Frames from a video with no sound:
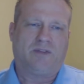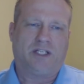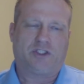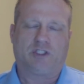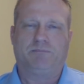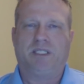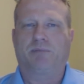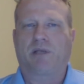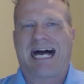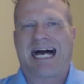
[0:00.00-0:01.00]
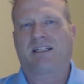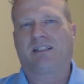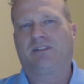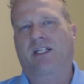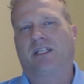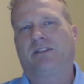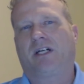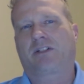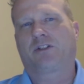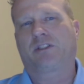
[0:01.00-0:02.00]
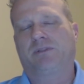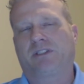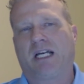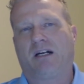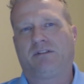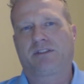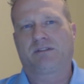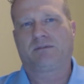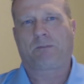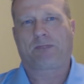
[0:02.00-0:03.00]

They shouldn't be black. The conductors themselves